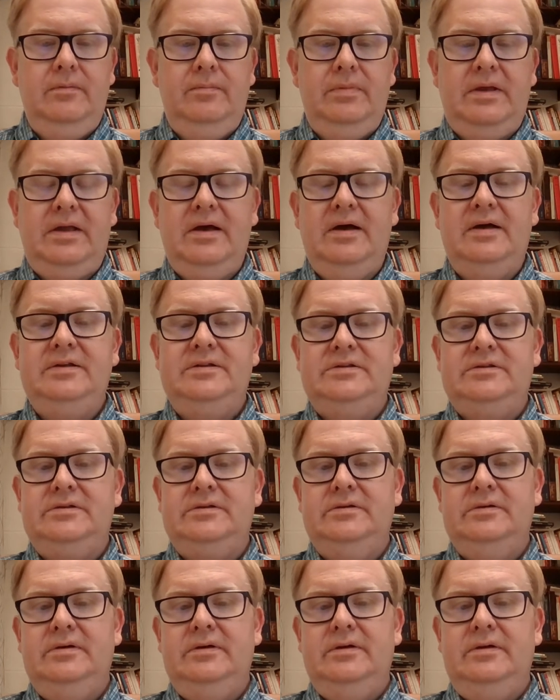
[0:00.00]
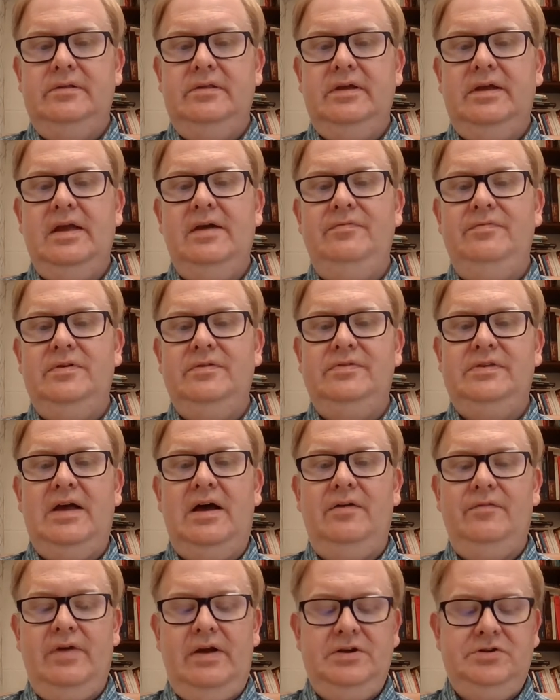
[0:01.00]
Because the gift of
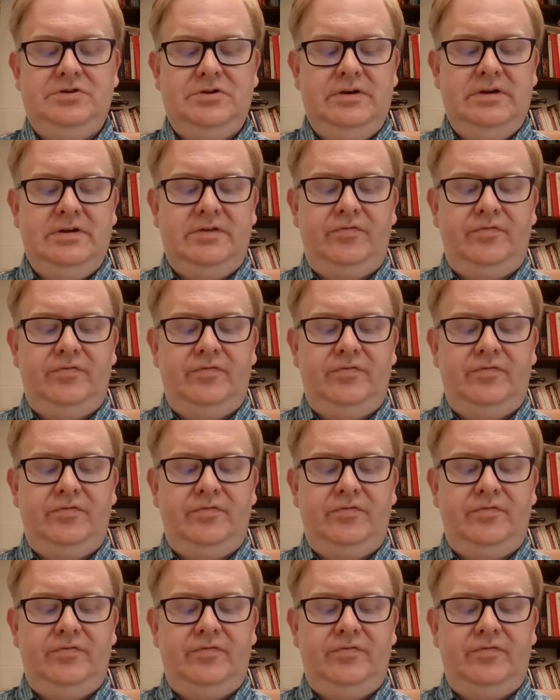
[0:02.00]
salvation